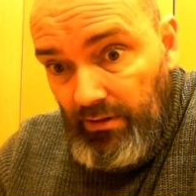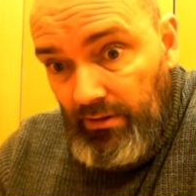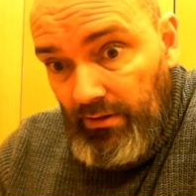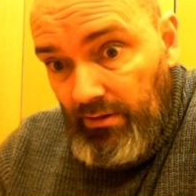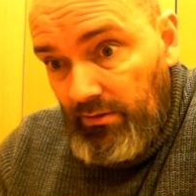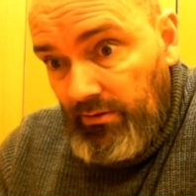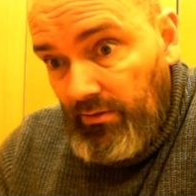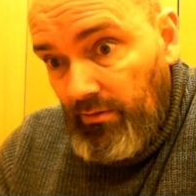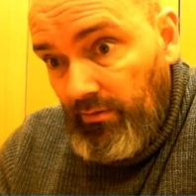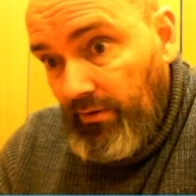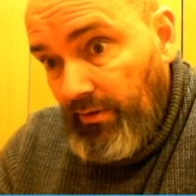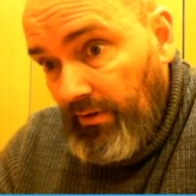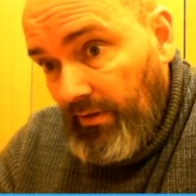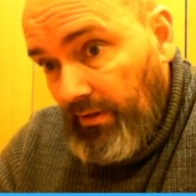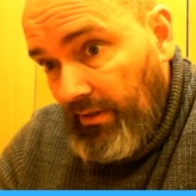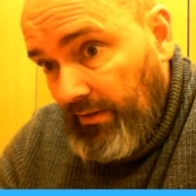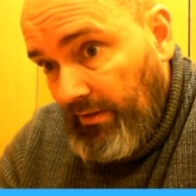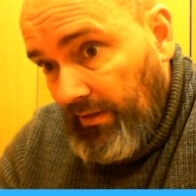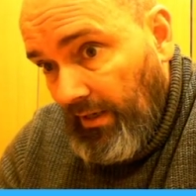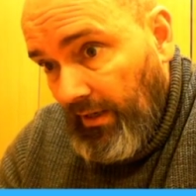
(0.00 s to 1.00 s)
So the
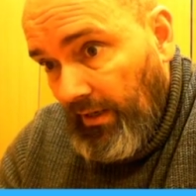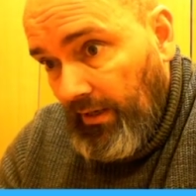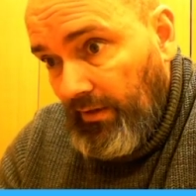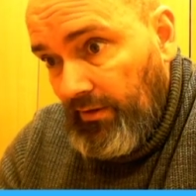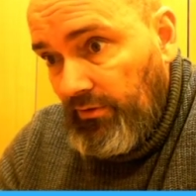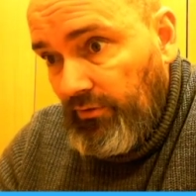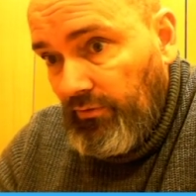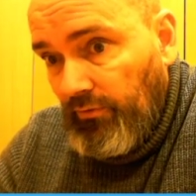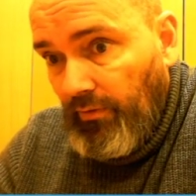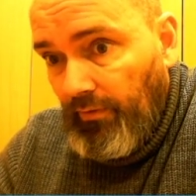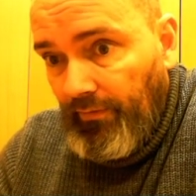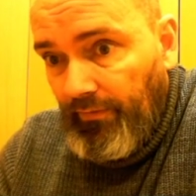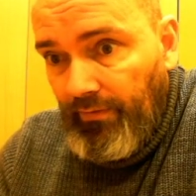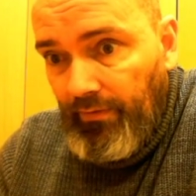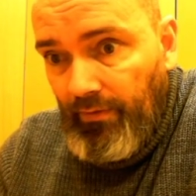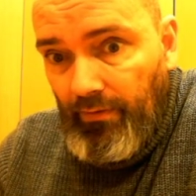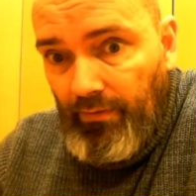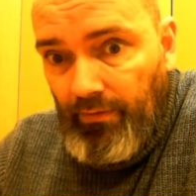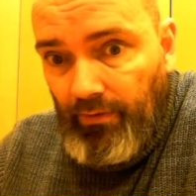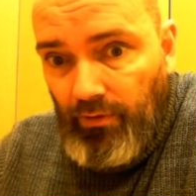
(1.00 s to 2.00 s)
Italian is sort of
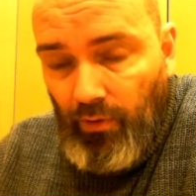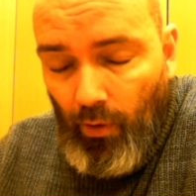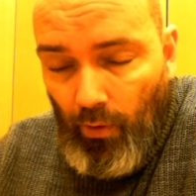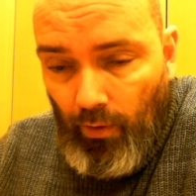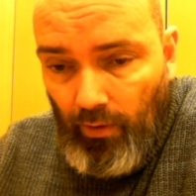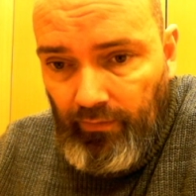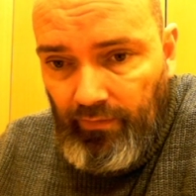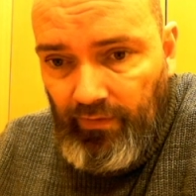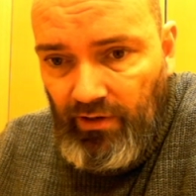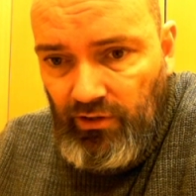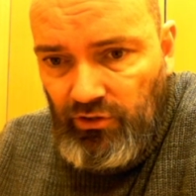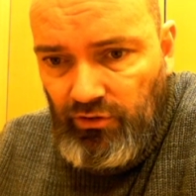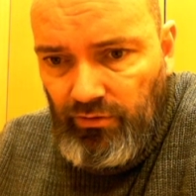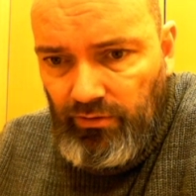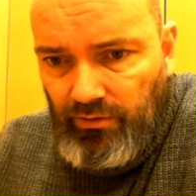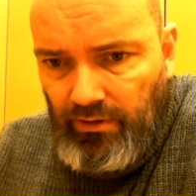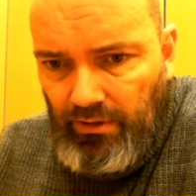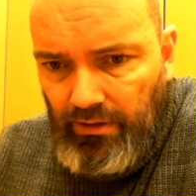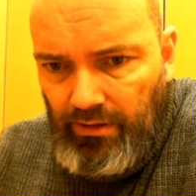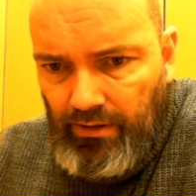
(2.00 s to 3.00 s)
the current
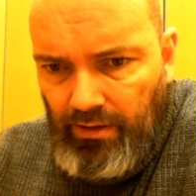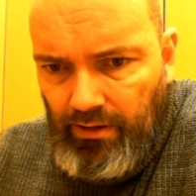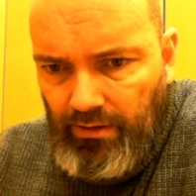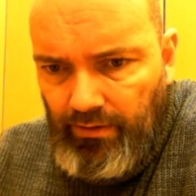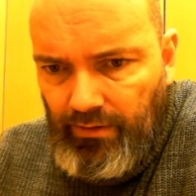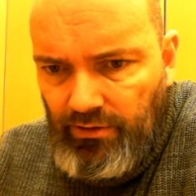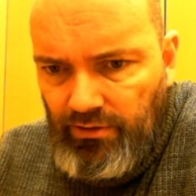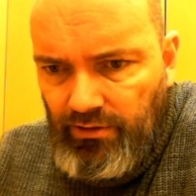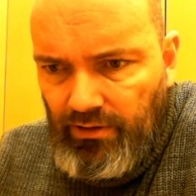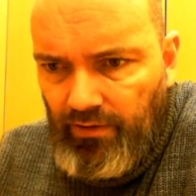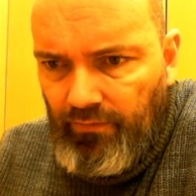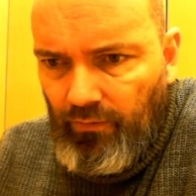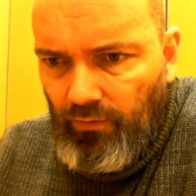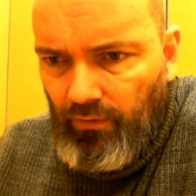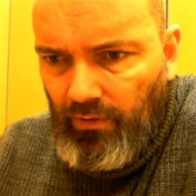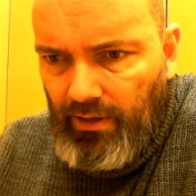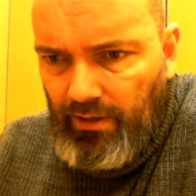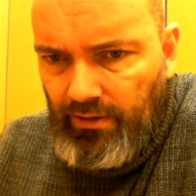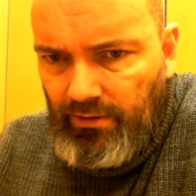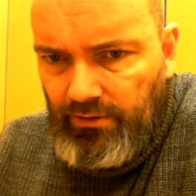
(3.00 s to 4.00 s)
fashion in, in these E4
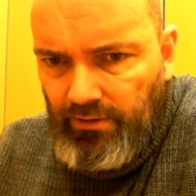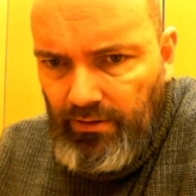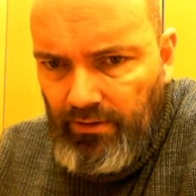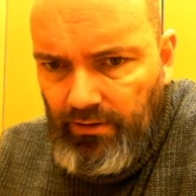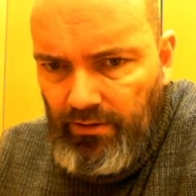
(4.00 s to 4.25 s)
lines.